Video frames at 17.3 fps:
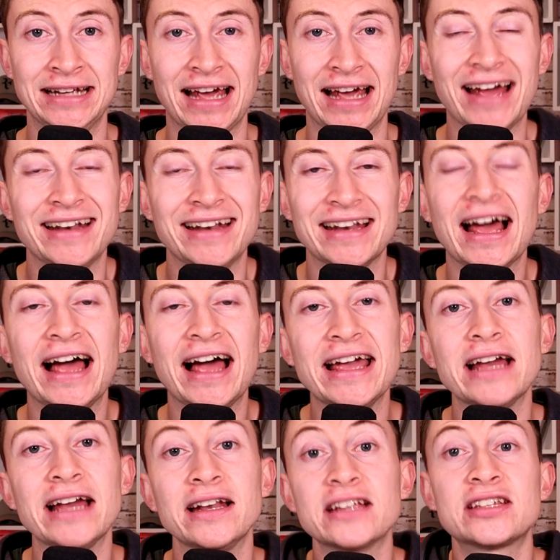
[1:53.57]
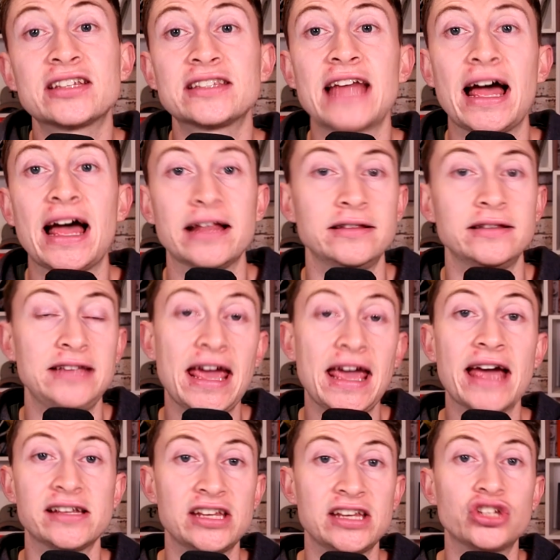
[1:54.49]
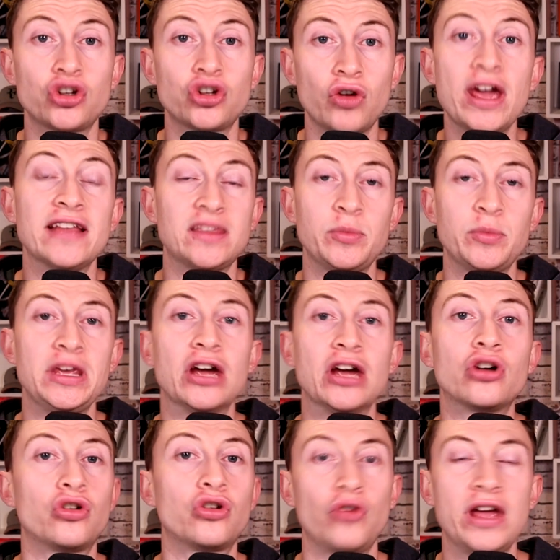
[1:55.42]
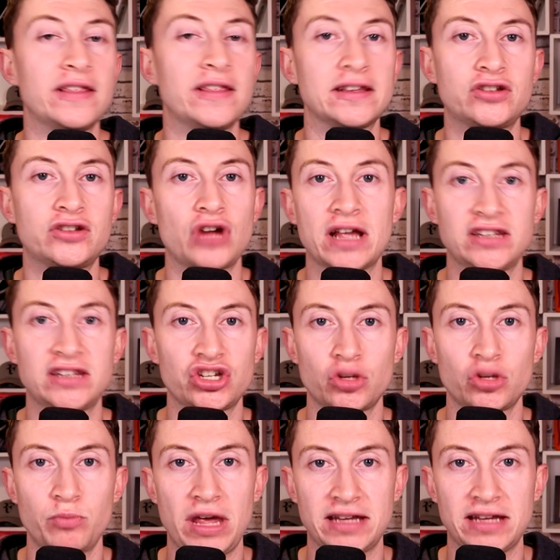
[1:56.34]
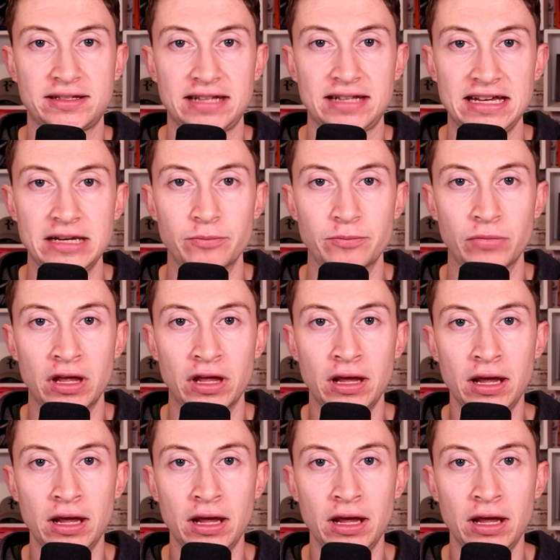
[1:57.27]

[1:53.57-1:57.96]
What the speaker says: And I understand, yes, it's great to be a great transition-based team.